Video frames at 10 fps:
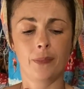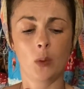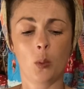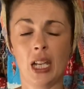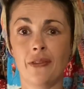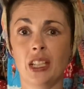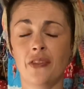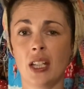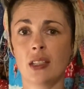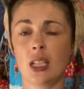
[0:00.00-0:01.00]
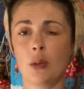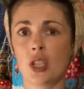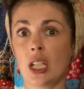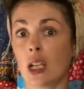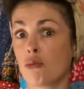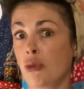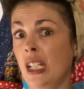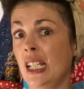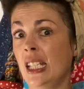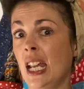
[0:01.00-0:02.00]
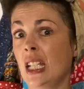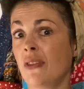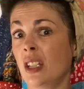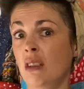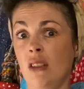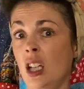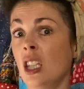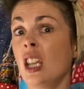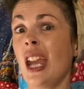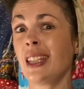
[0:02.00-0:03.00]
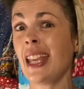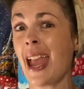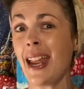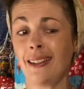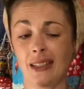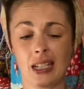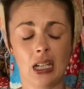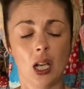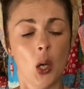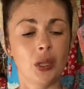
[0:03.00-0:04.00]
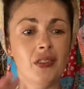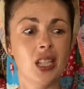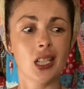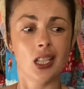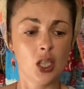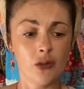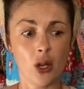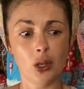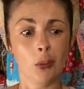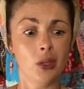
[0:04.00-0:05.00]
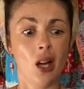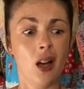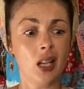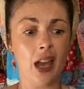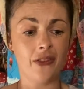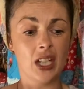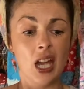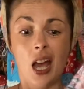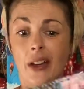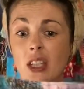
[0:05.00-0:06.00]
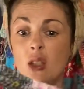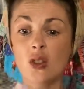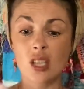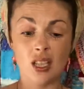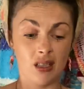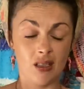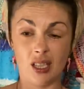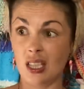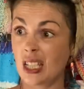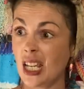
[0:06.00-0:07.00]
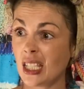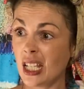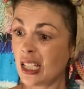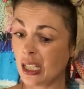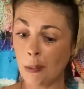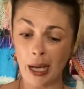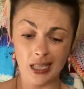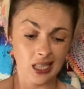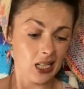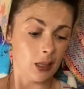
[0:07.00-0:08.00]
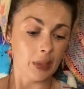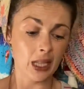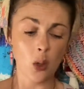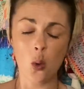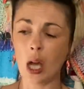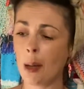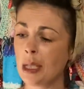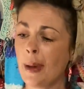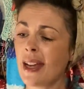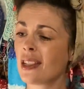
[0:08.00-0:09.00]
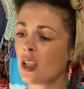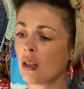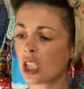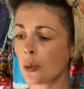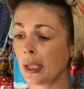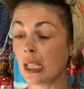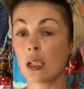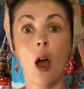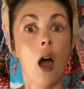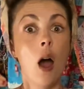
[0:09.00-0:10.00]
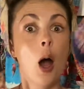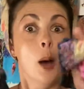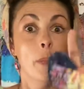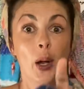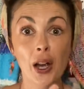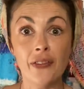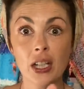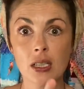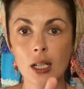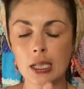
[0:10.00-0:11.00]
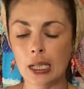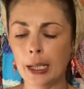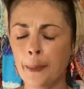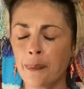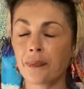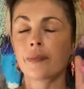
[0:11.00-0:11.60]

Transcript: whenever you fancy, which is like really at the end of at the end, when you've decided you've got no more yarn left. And then you can just stick this in your basket and be like, oh, how many pairs of socks do I need? Oh, perfect idea.